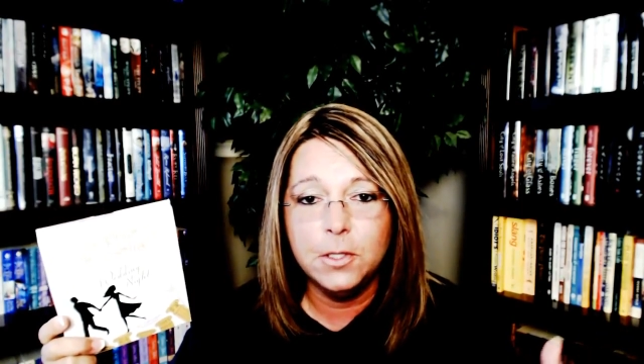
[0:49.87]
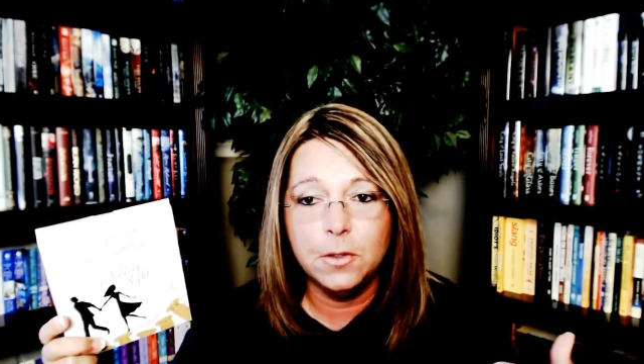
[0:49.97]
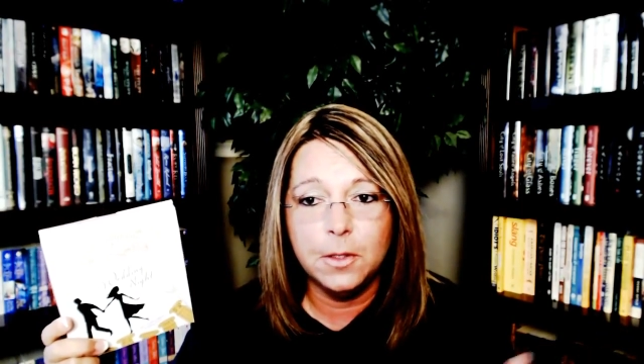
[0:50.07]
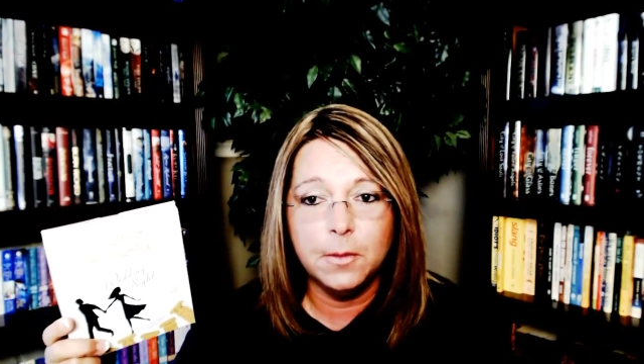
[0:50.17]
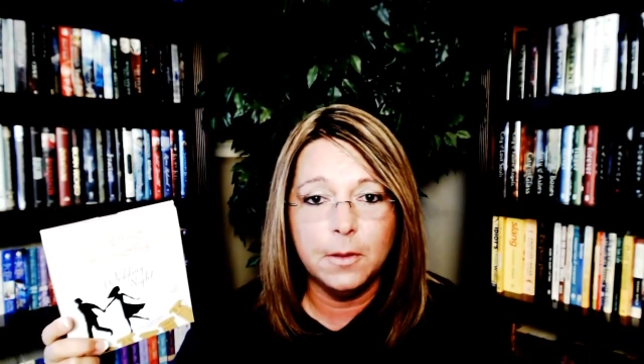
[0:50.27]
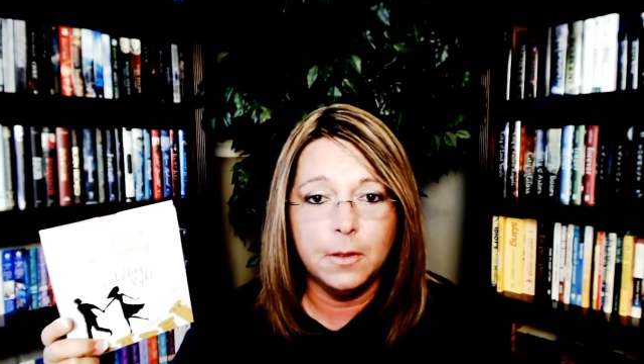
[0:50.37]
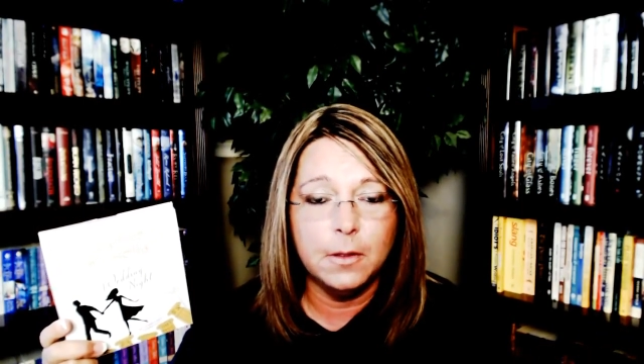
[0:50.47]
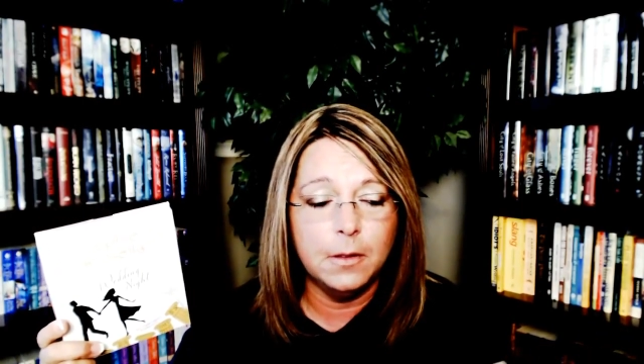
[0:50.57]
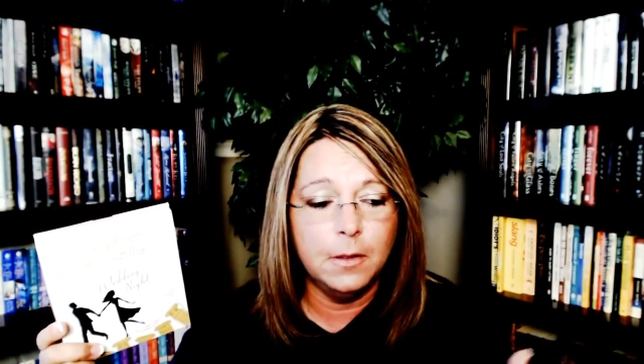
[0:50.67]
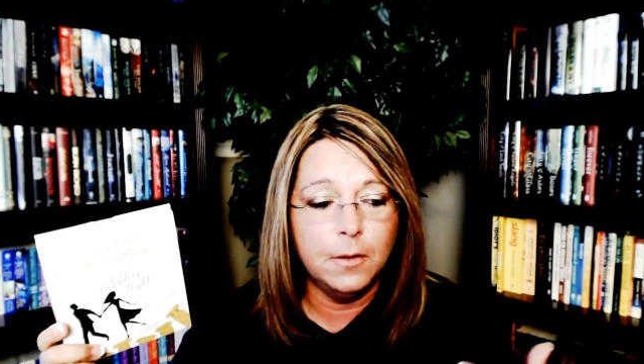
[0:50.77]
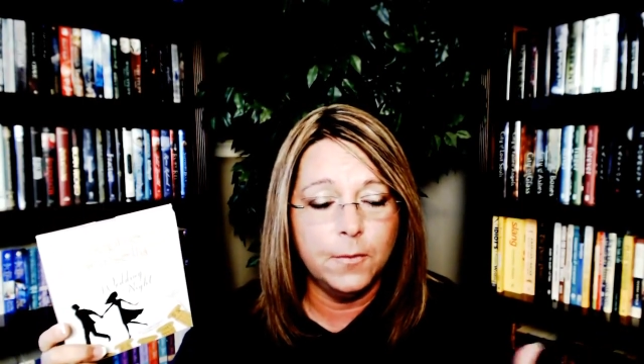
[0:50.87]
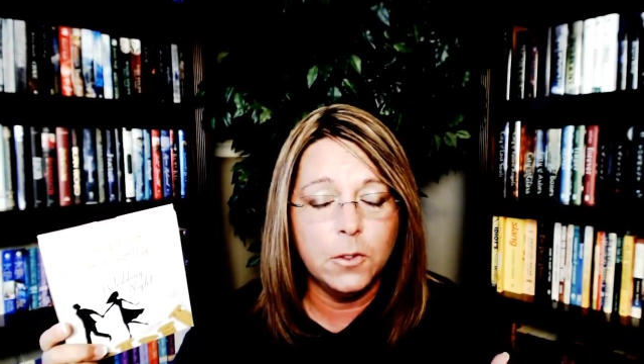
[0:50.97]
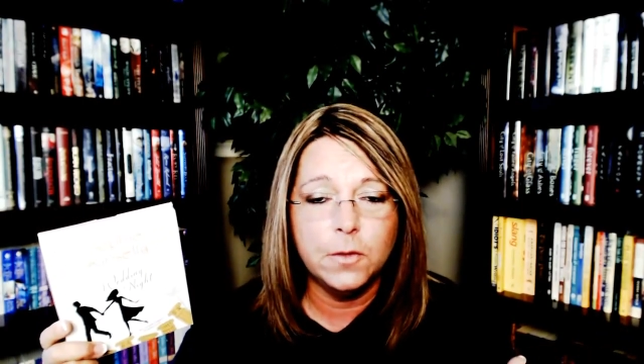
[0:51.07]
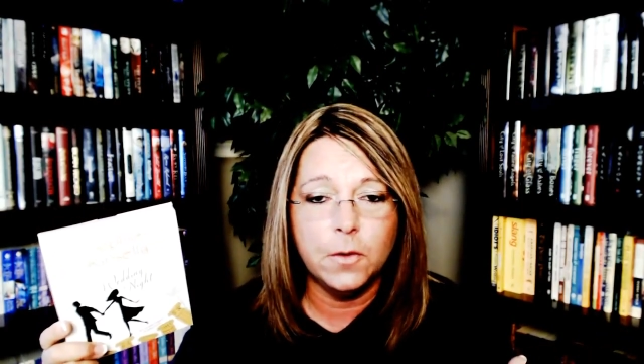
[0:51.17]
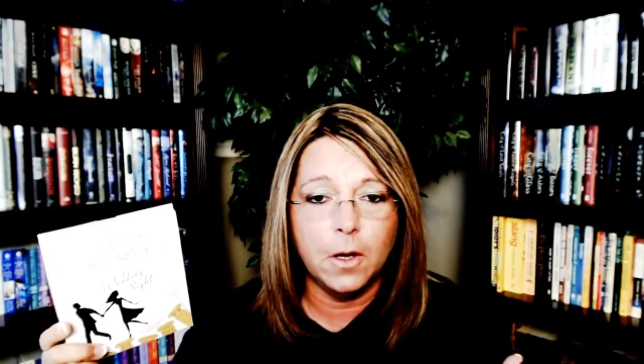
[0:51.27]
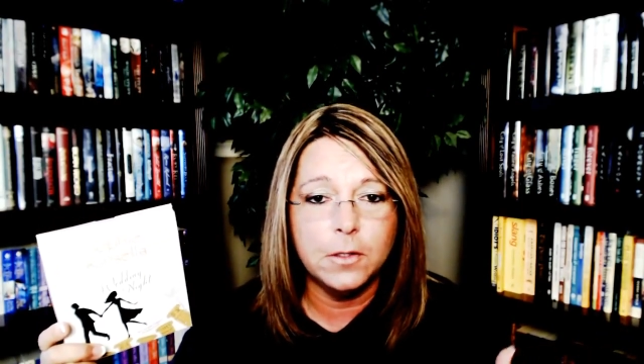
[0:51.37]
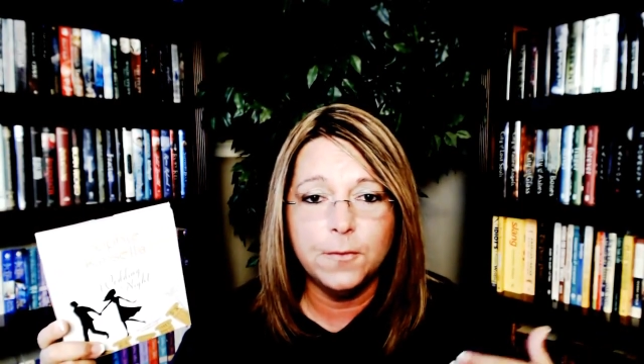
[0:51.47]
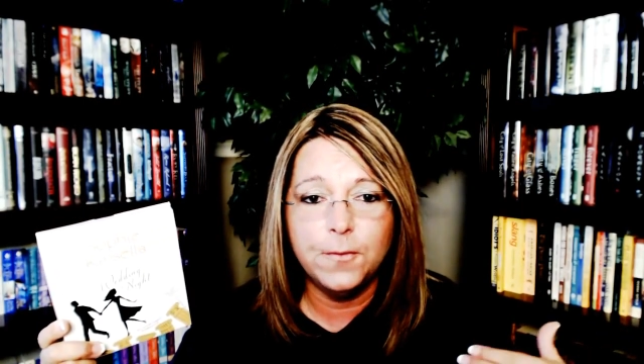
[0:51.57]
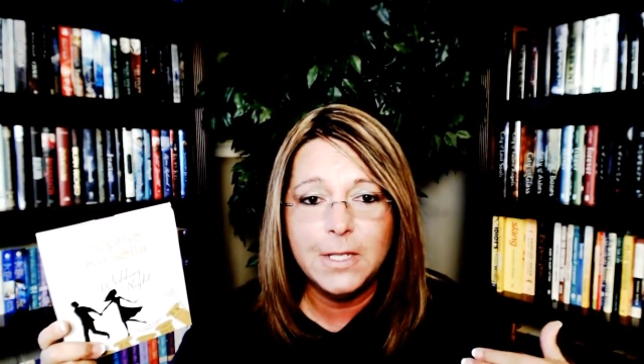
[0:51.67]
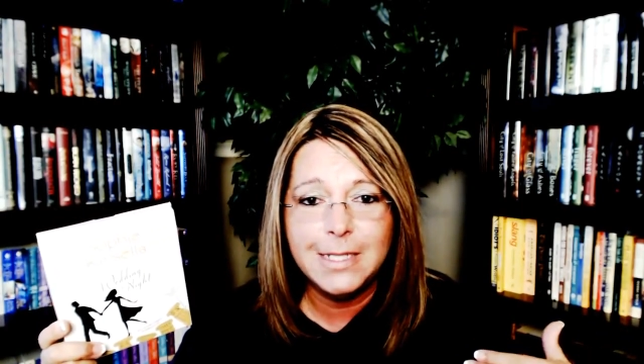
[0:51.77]
You know, the you know, voiceover
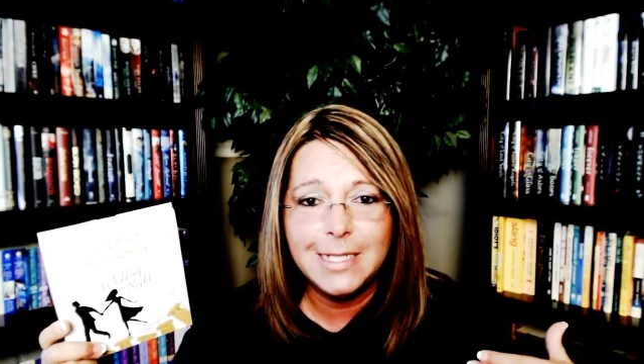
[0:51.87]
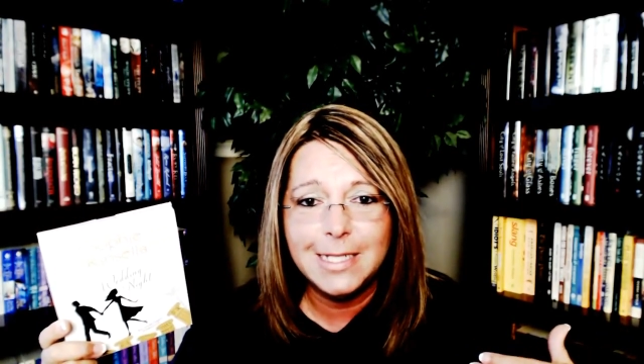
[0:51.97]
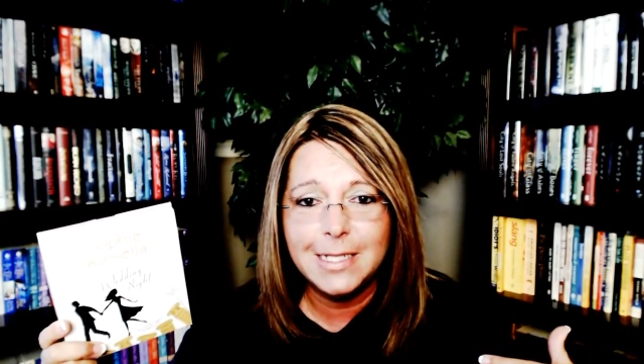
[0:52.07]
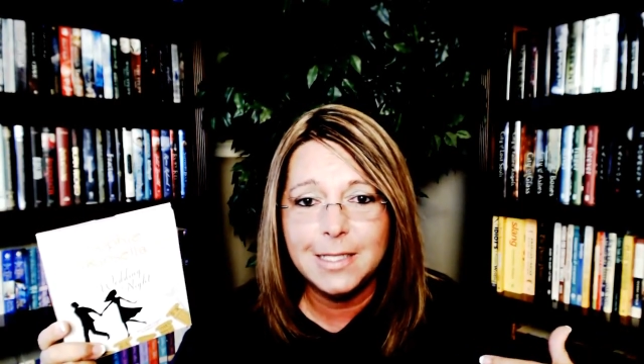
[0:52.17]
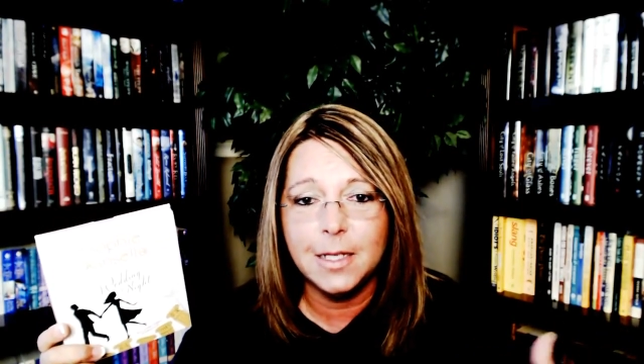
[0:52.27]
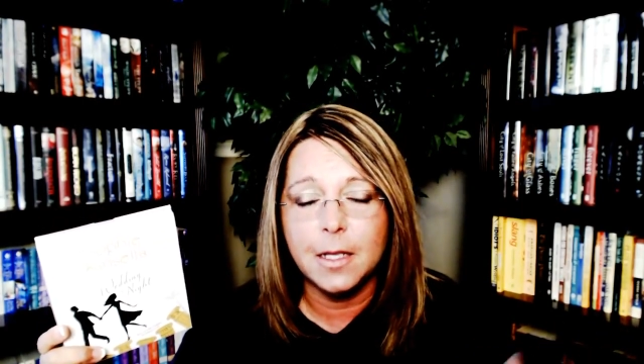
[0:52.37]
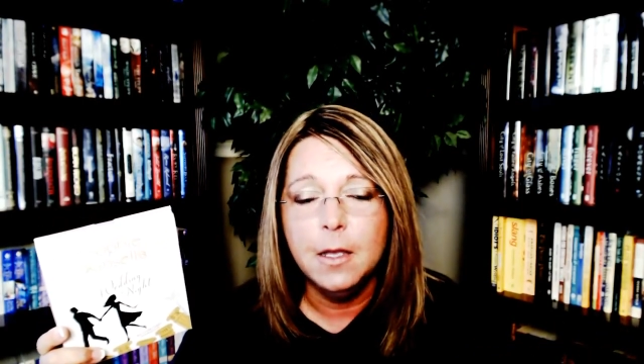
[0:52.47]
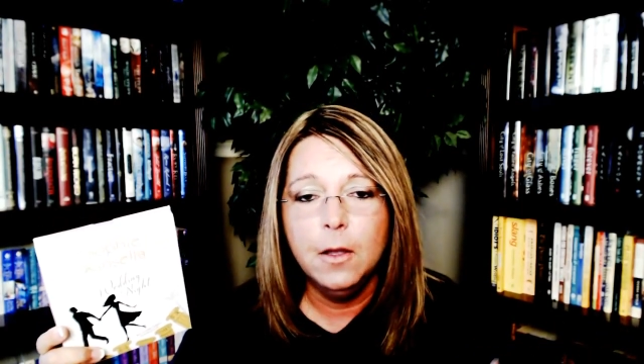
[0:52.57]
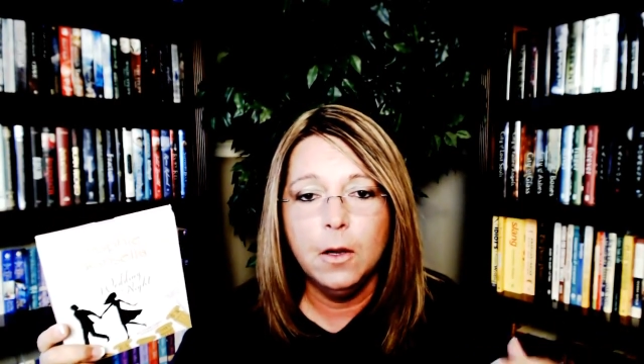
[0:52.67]
artists are fantastic.